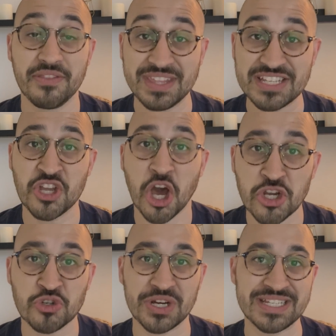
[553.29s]
this
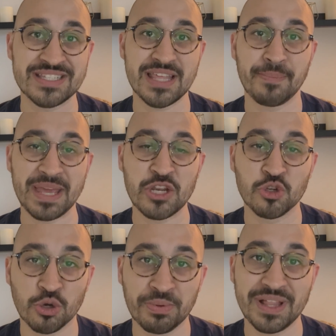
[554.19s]
country is stepping
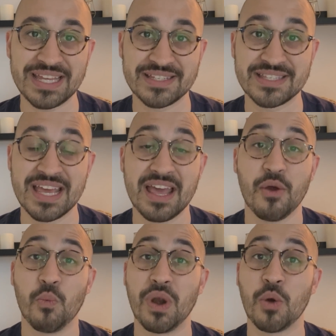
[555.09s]
into a place
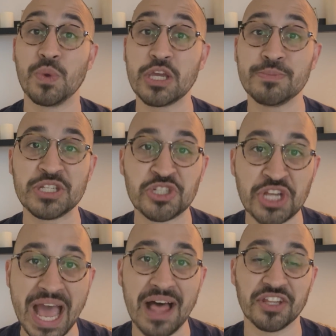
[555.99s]
where we could be
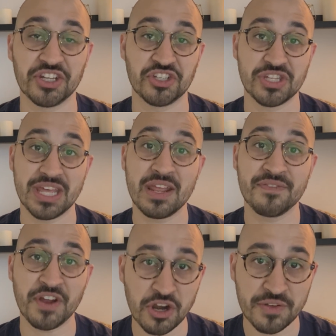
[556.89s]
challenged in
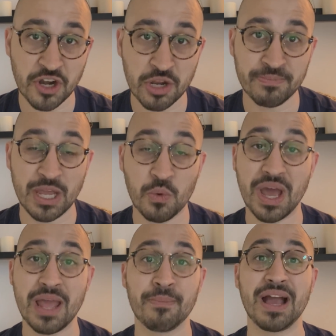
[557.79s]
a very, very big
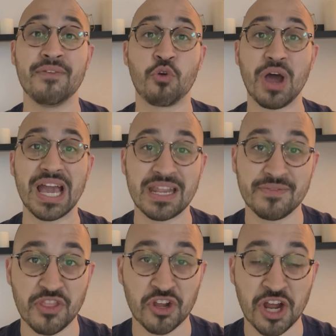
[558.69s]
way by a variety
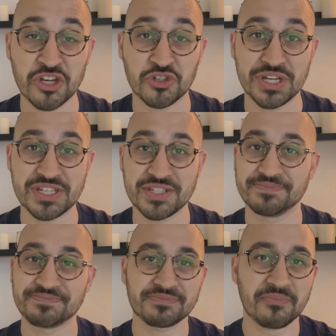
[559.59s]
of other countries,
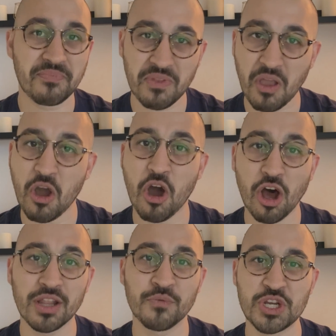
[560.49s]

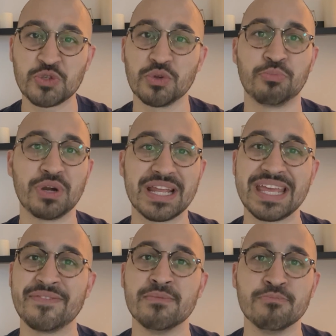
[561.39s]
all of which would
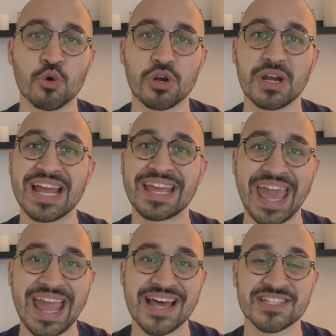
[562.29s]
bring even more
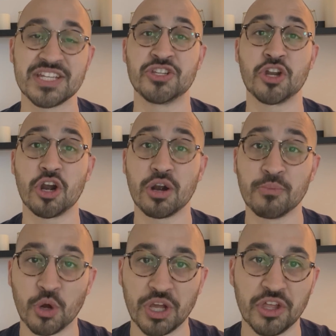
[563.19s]
chaos and
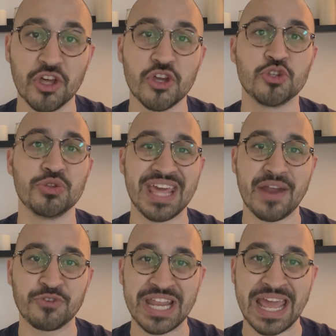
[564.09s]
turmoil to the
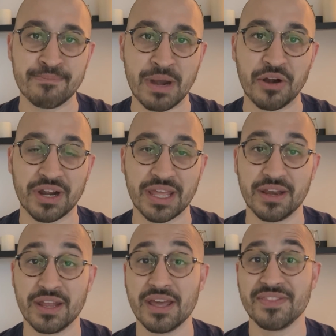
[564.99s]
everyday
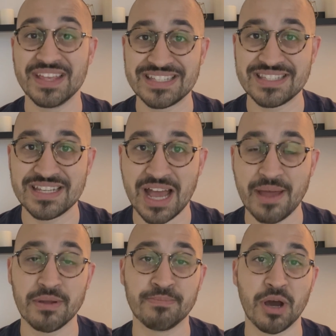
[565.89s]
American. This is the
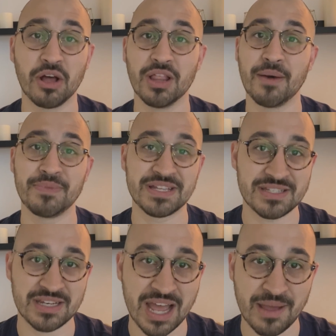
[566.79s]
time to buckle up. This
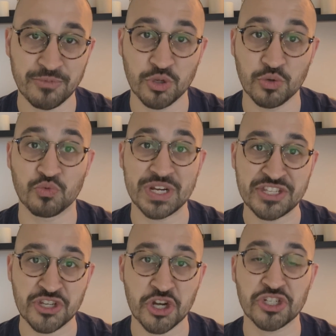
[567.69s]
is the time to
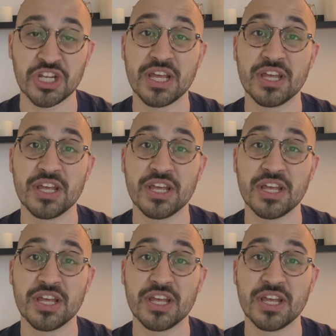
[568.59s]
research,